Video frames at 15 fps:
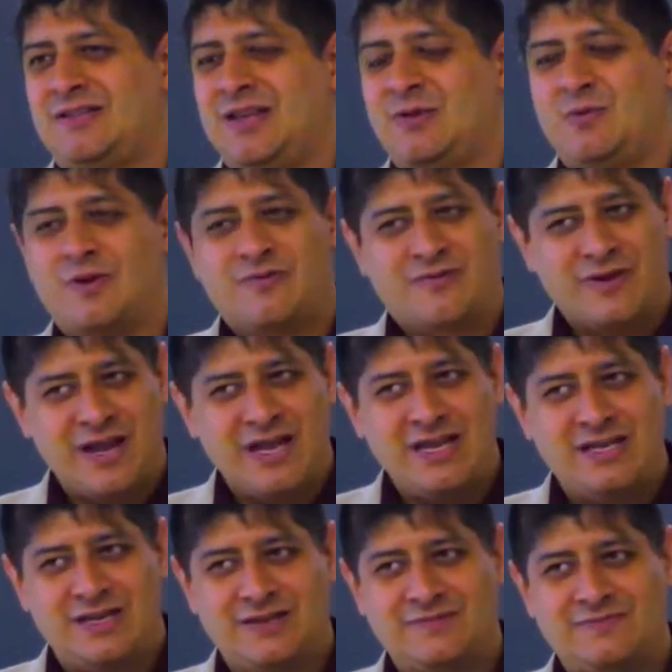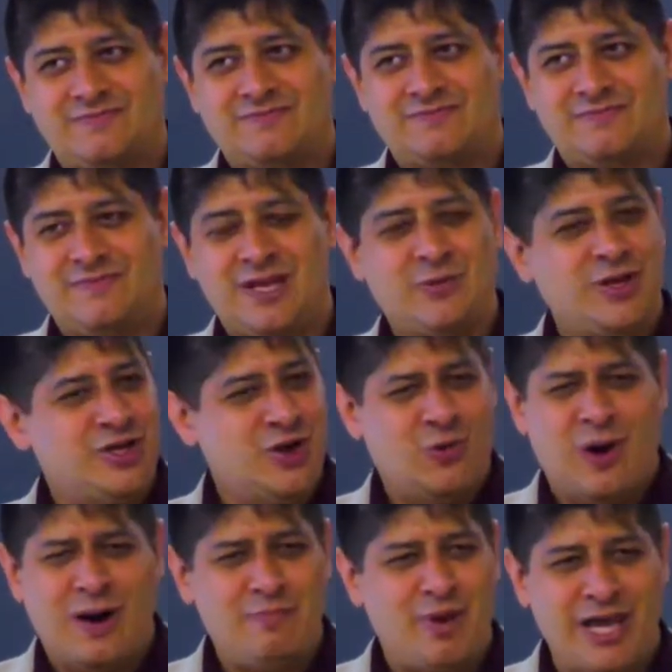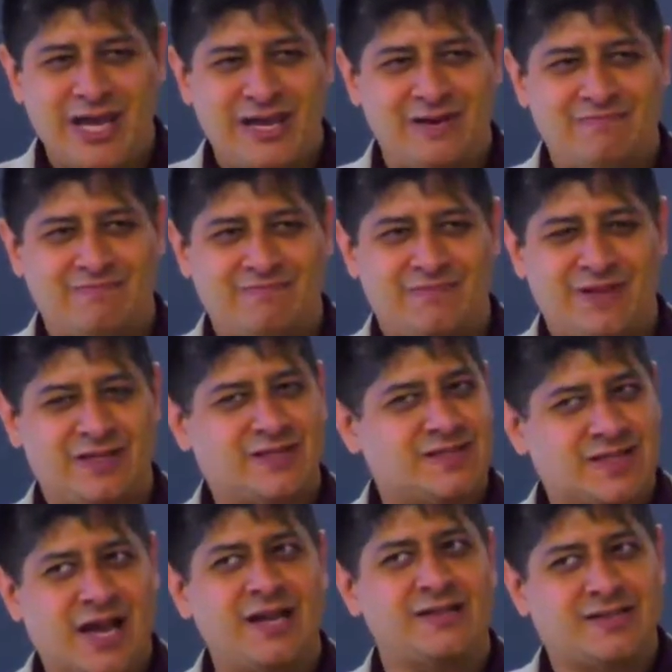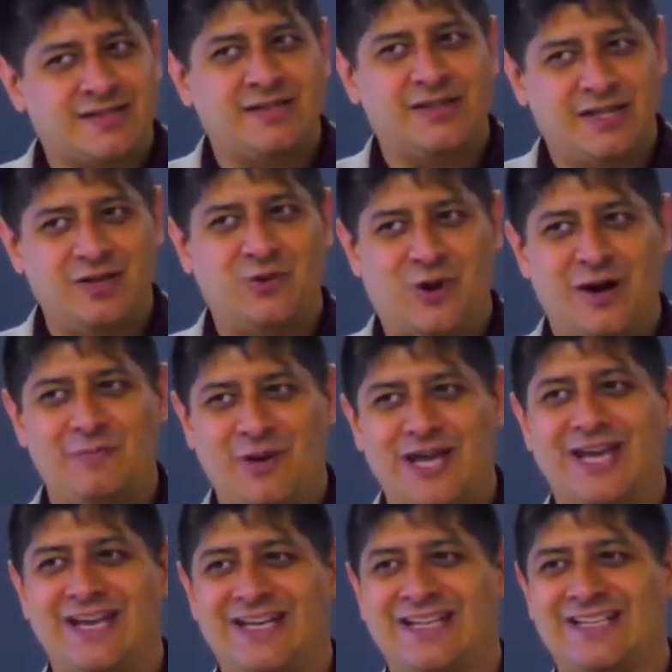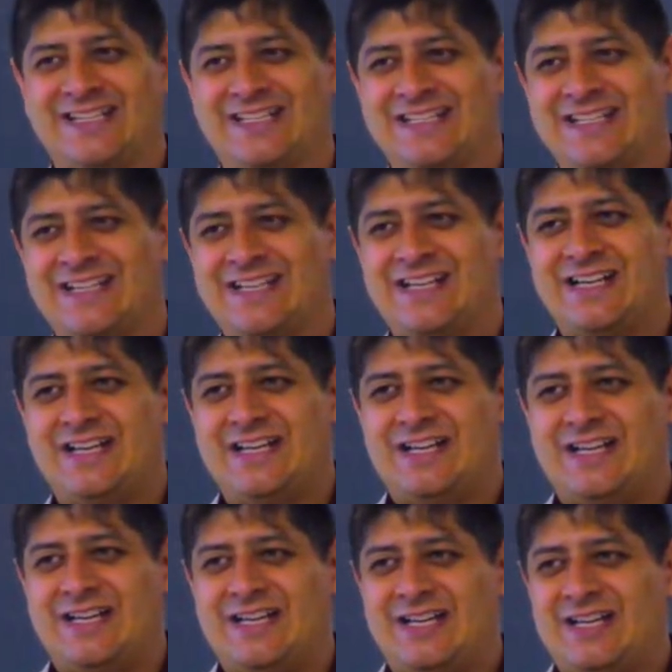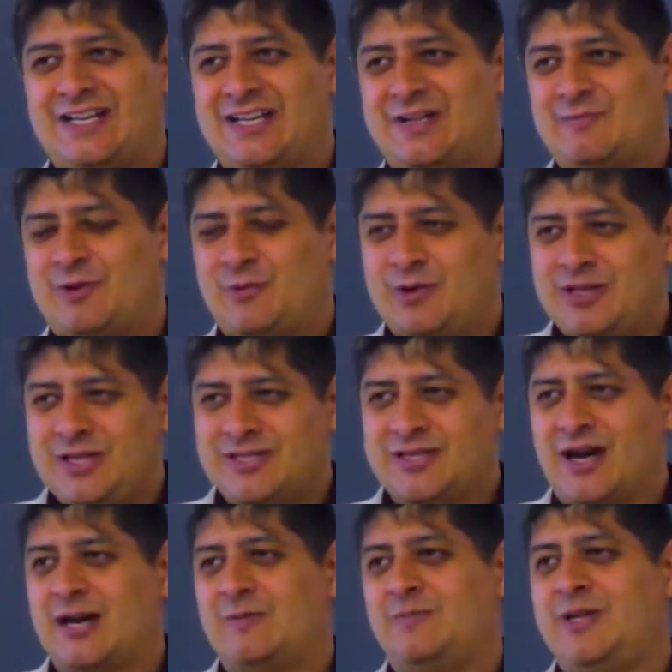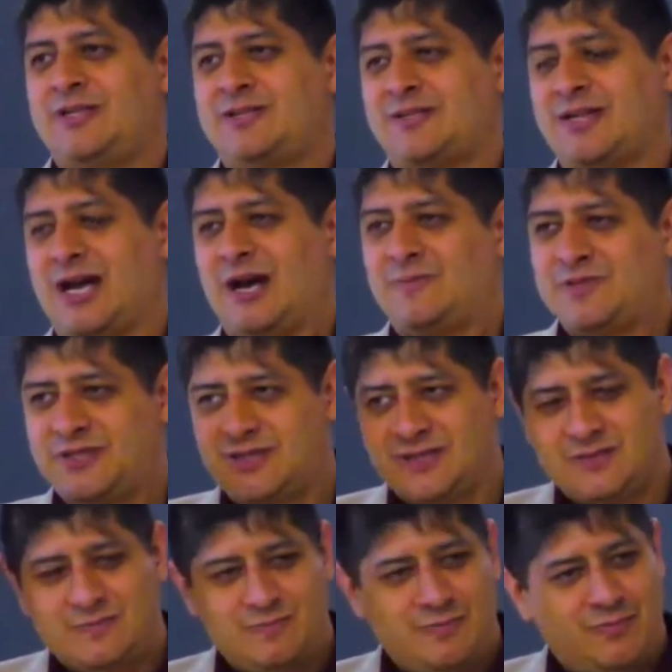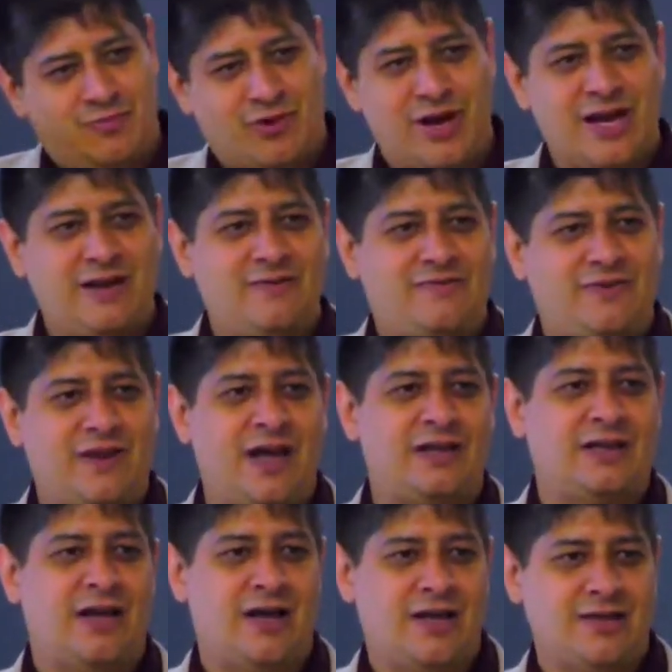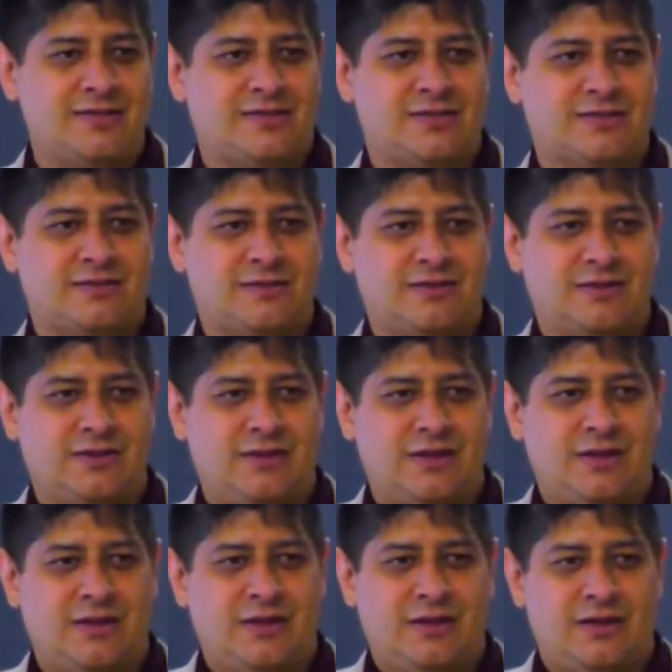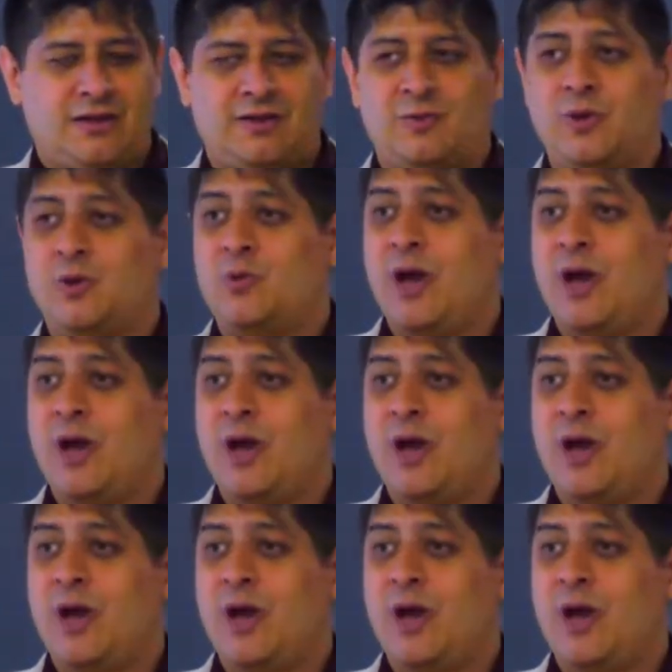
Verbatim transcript: And we're afraid and we don't want pain. It's kind of silly to want pain. But when this heartbeat stops and this brain flatlines, we